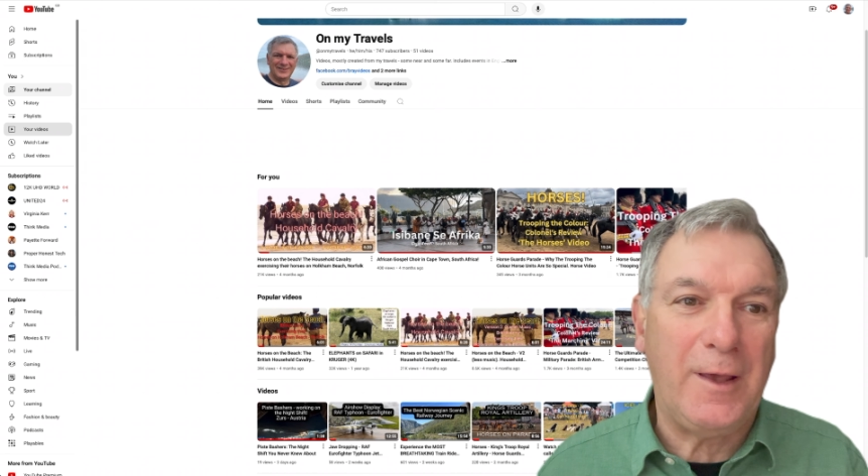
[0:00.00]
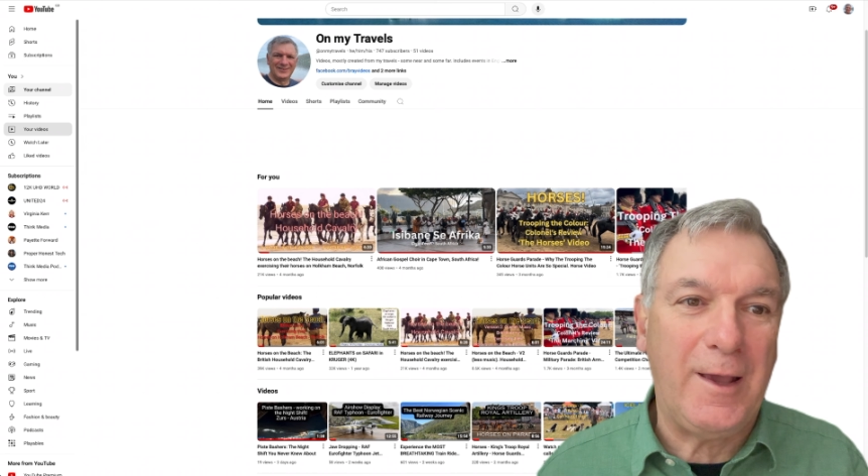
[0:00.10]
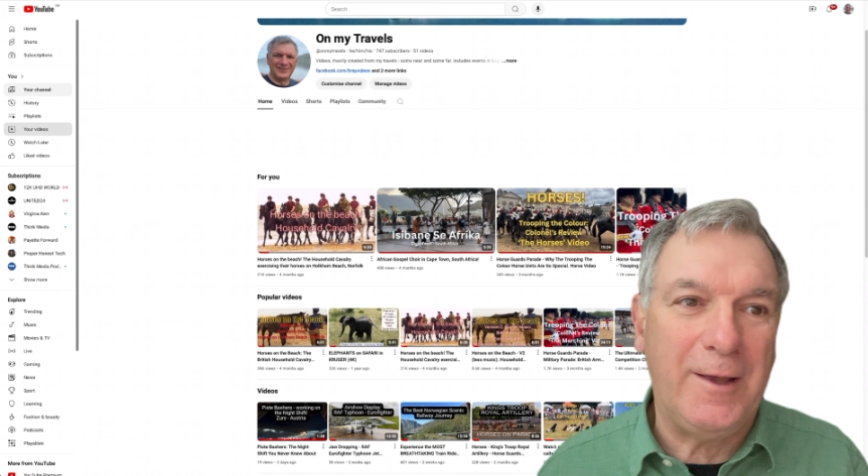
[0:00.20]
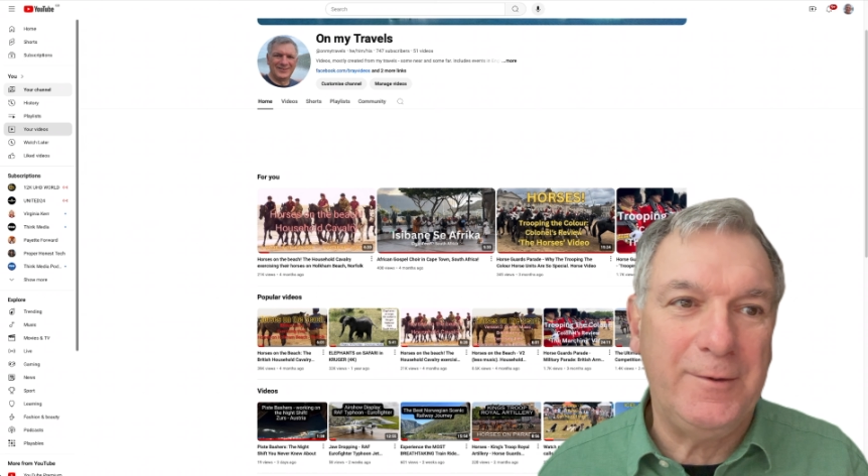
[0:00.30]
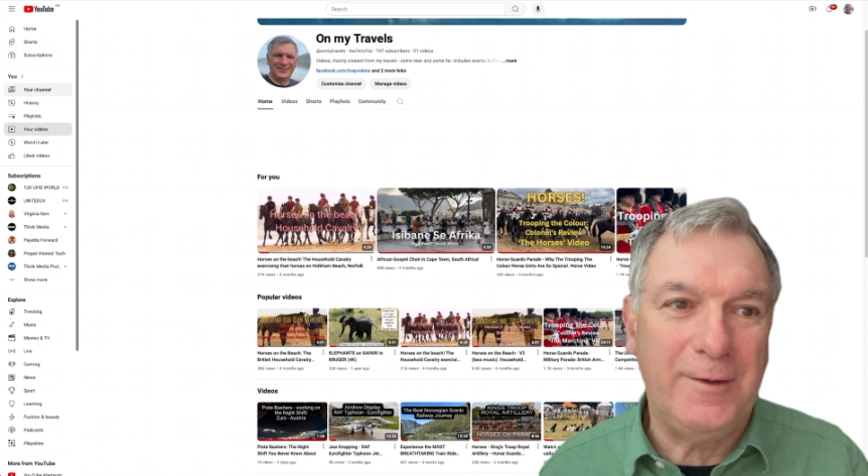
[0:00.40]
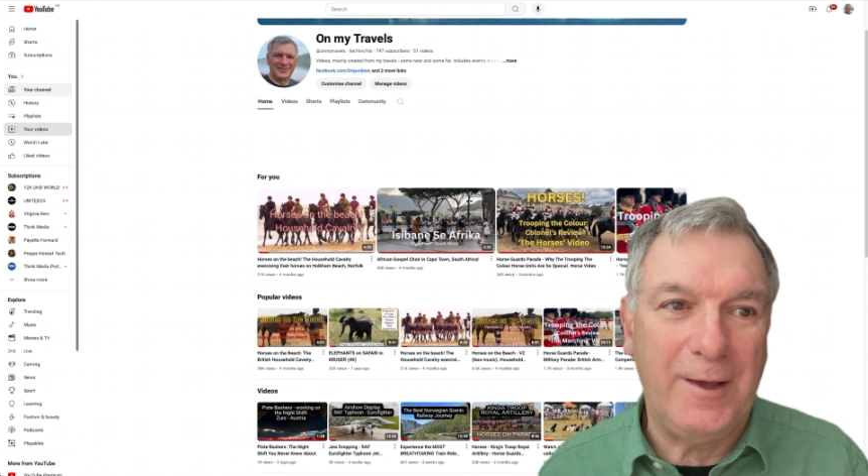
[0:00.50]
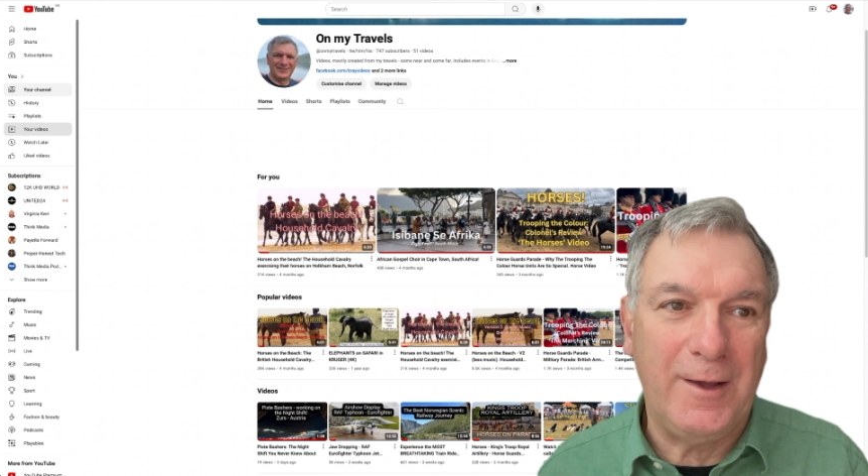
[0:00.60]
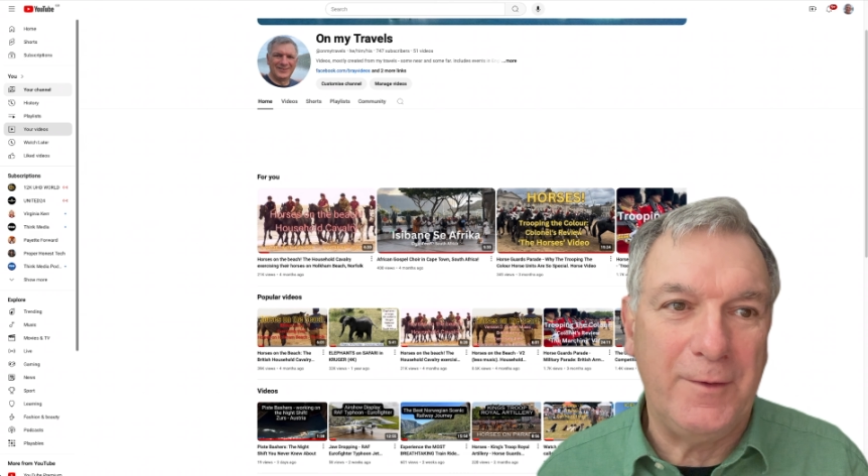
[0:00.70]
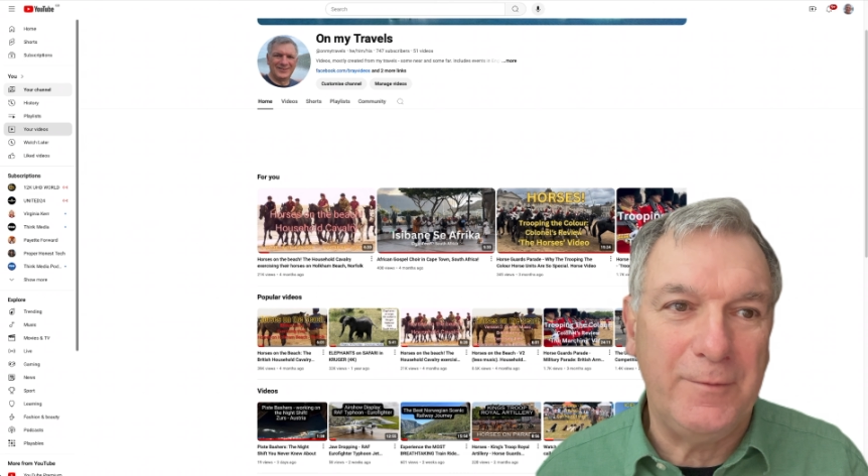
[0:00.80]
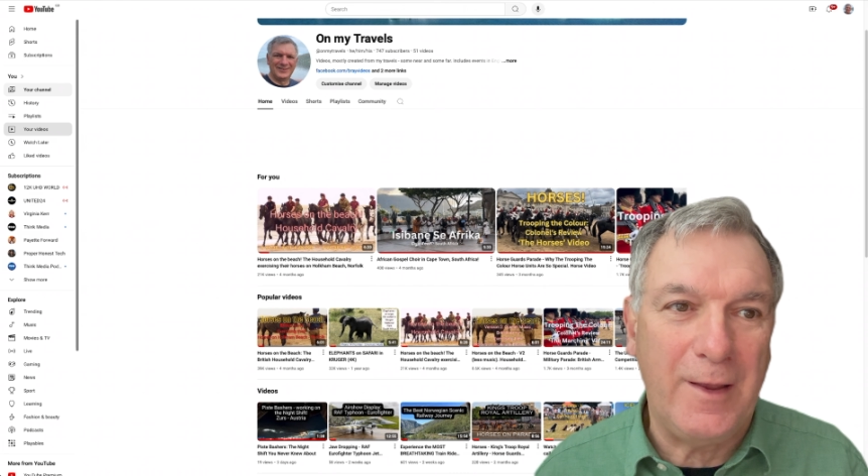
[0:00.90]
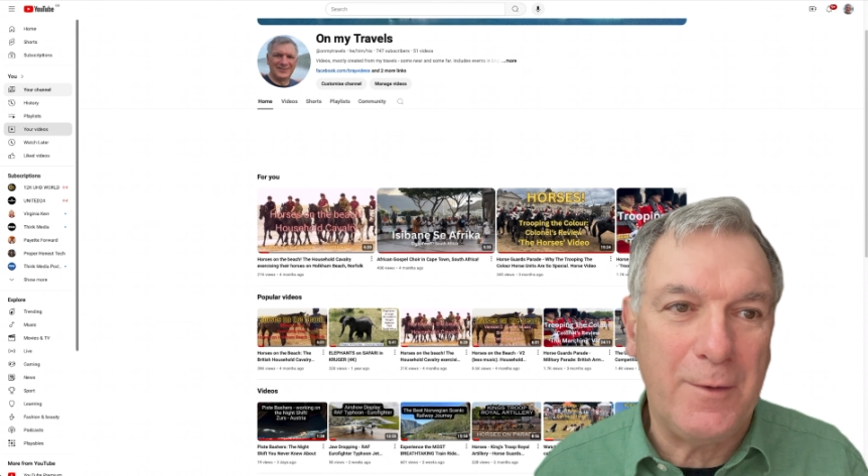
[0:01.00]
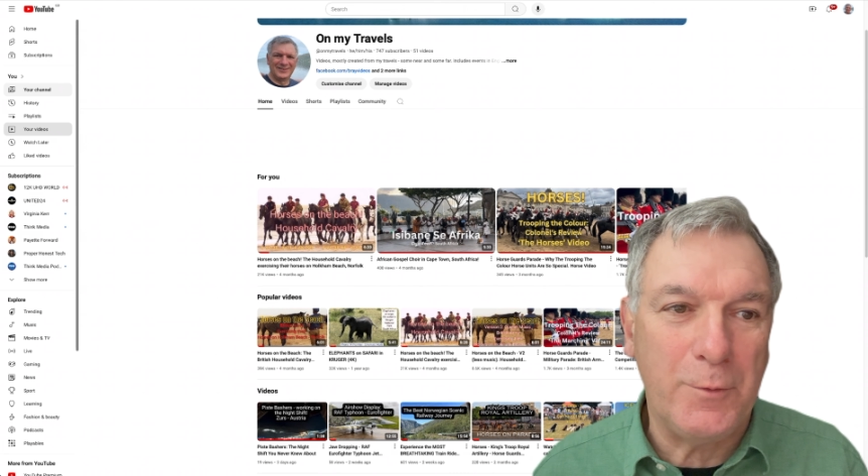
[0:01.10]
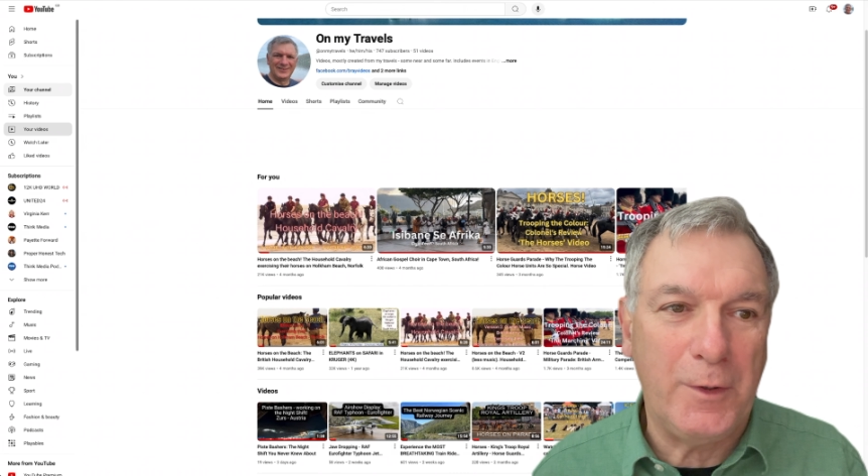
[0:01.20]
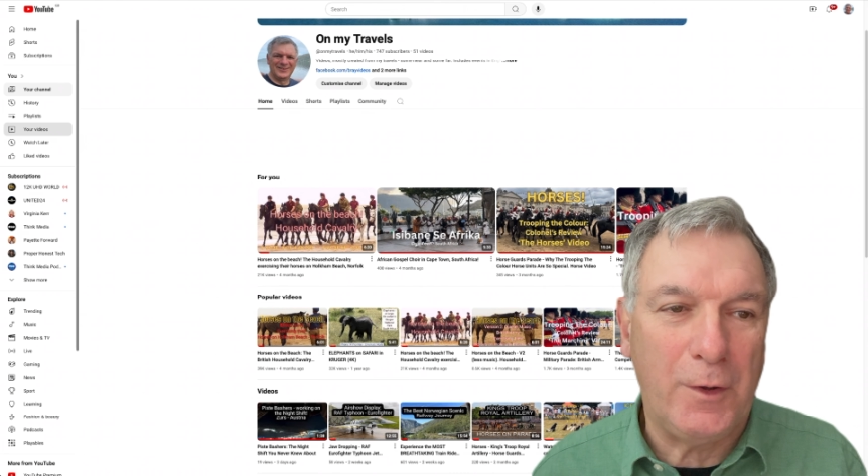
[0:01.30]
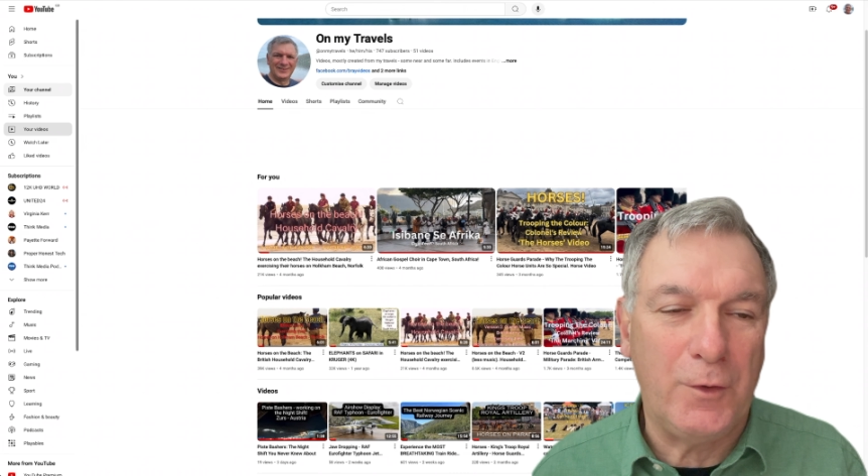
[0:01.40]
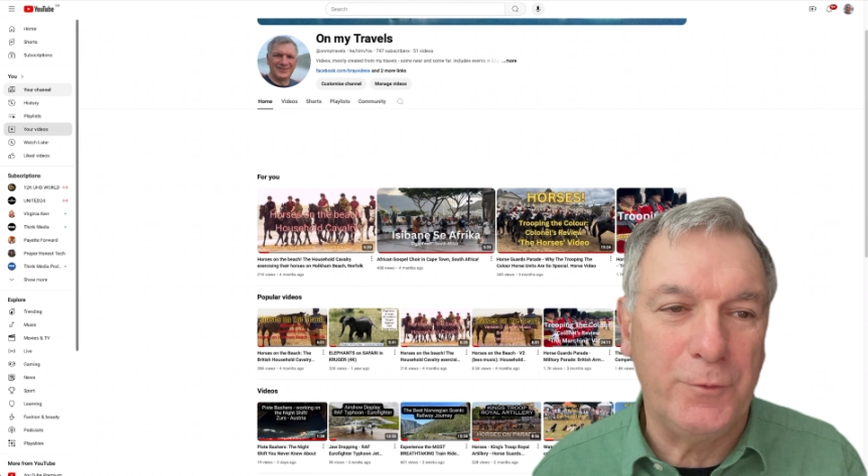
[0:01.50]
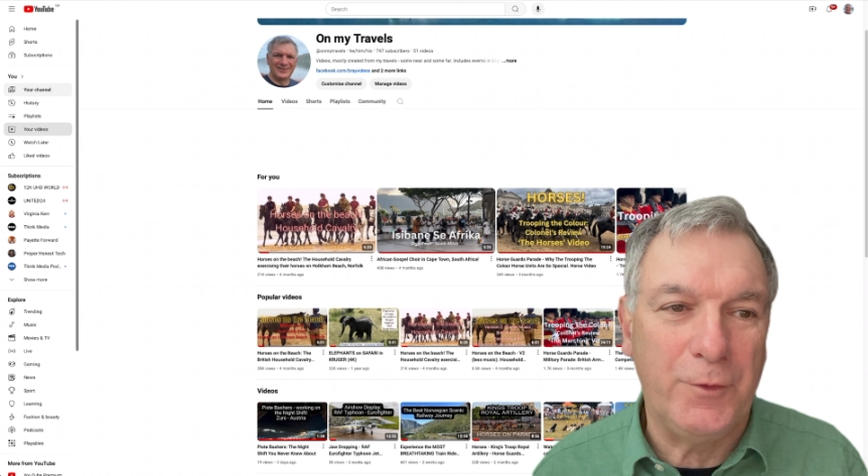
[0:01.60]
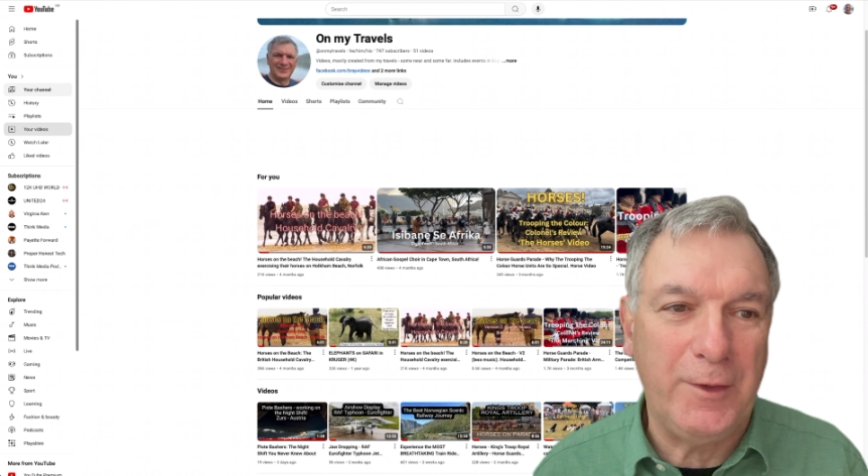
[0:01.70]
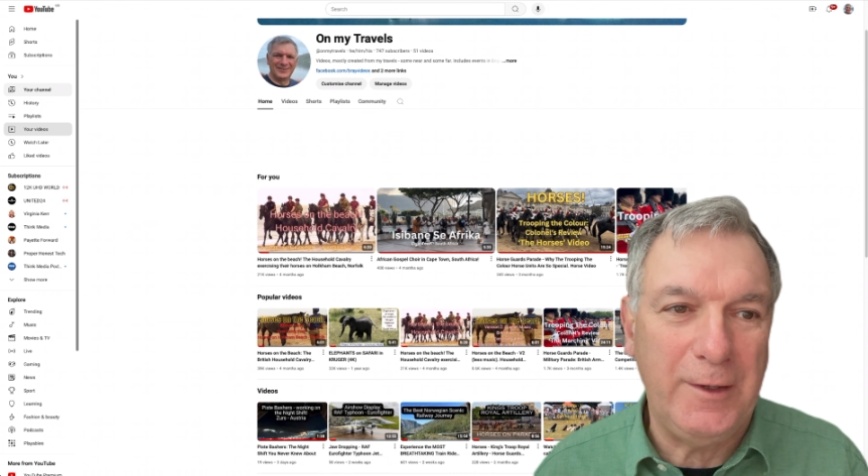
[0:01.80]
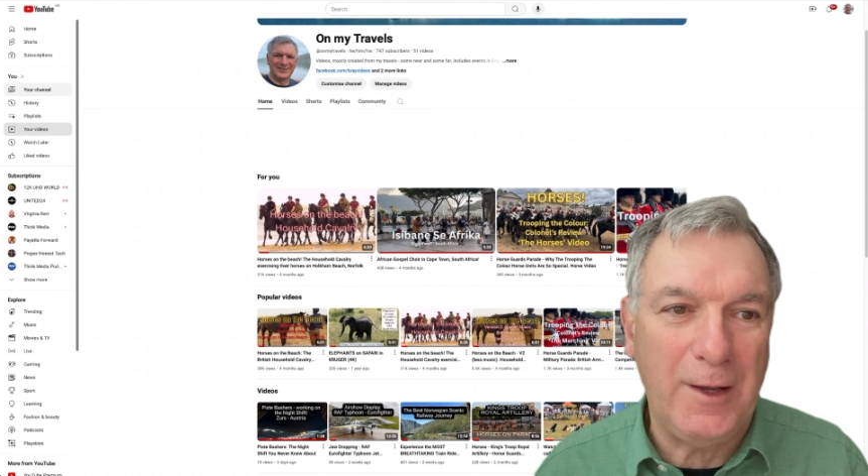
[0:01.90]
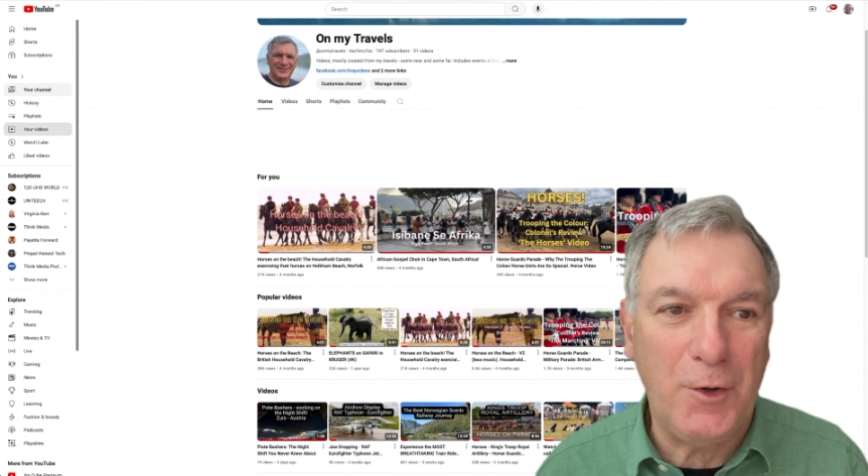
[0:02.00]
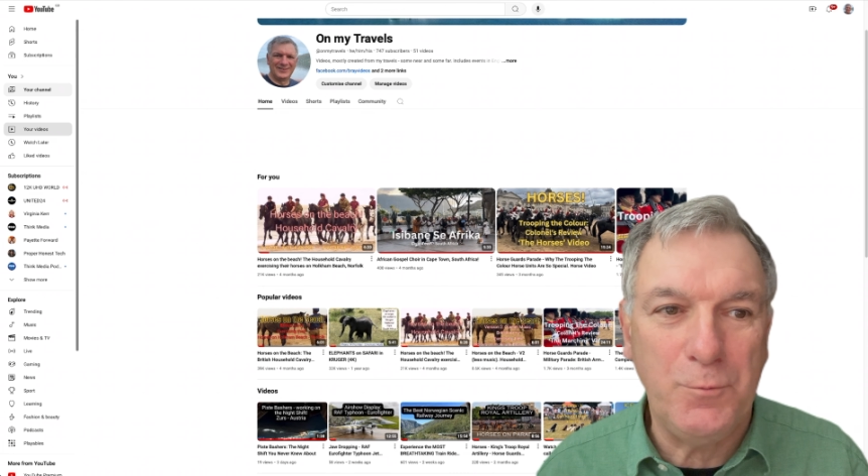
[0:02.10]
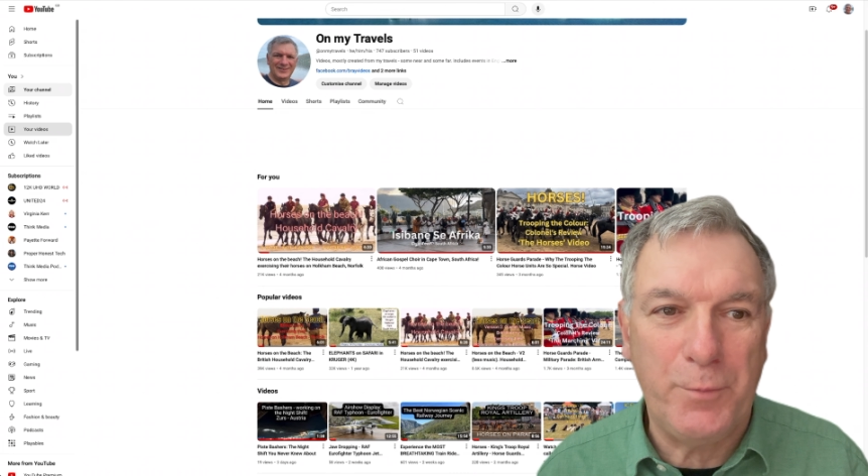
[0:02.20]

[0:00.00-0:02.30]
And now we're on the home